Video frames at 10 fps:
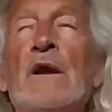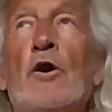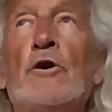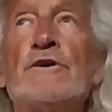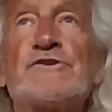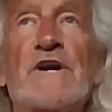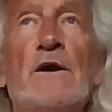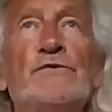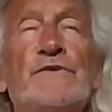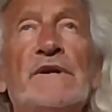Orange
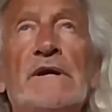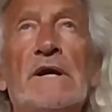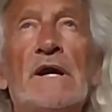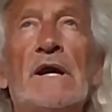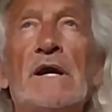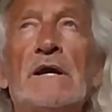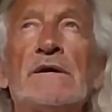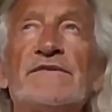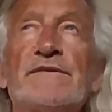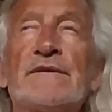County 2
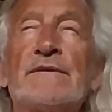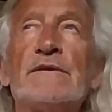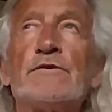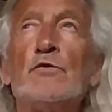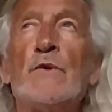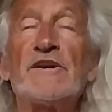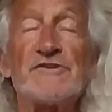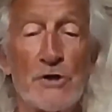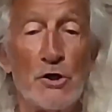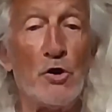
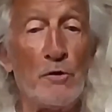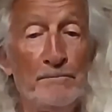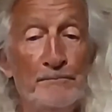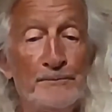weeks ago.